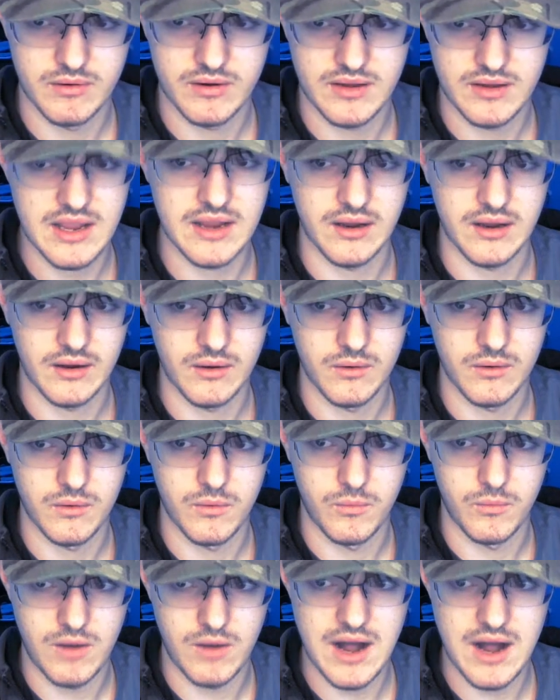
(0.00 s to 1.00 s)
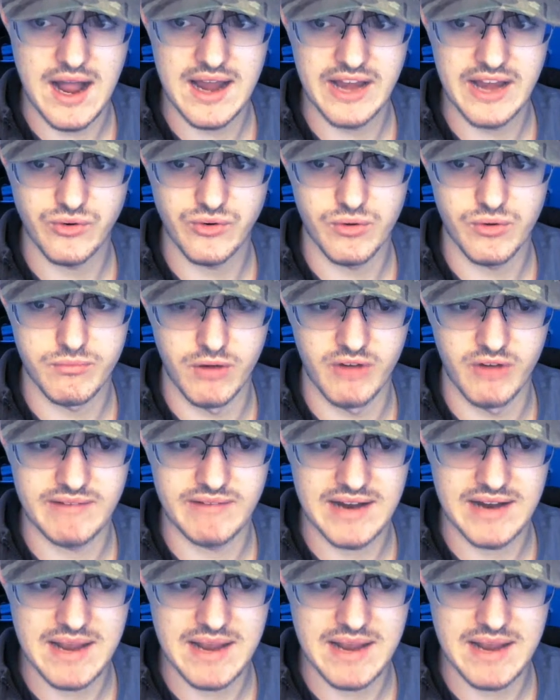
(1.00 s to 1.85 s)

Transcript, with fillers: King, why did you remove my